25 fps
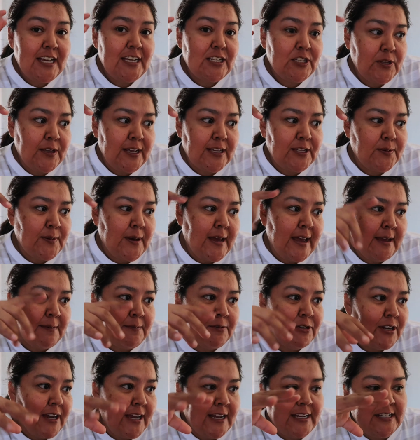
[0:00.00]
So that's why I'm
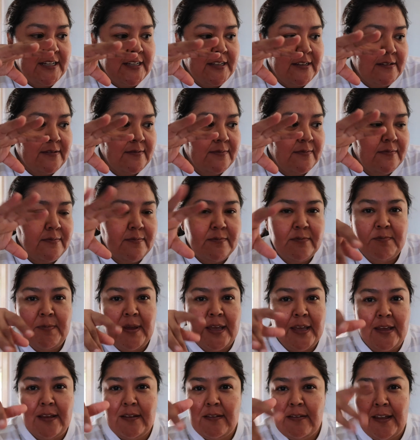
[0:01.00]
trying to
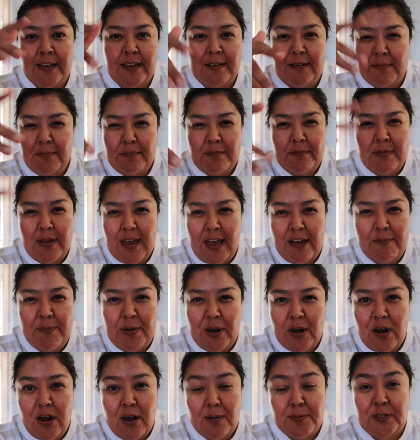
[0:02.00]
make like have
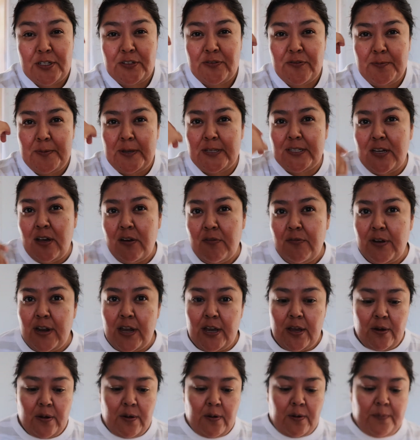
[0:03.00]
better options for myself when
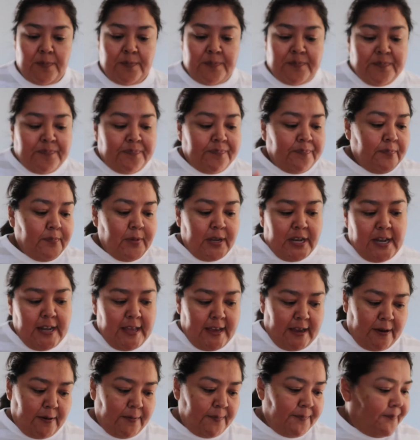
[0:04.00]
I go home. But
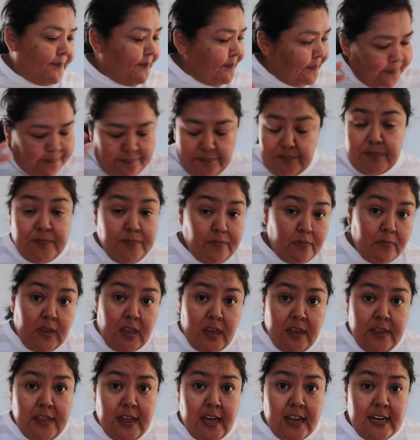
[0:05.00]
anyhow,
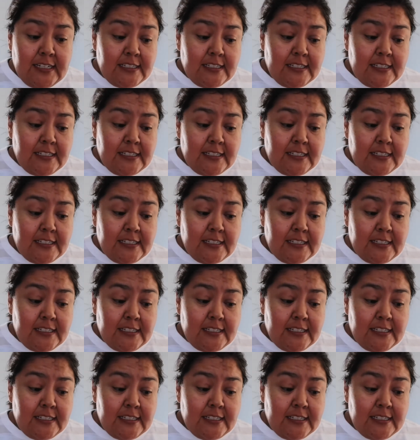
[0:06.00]
that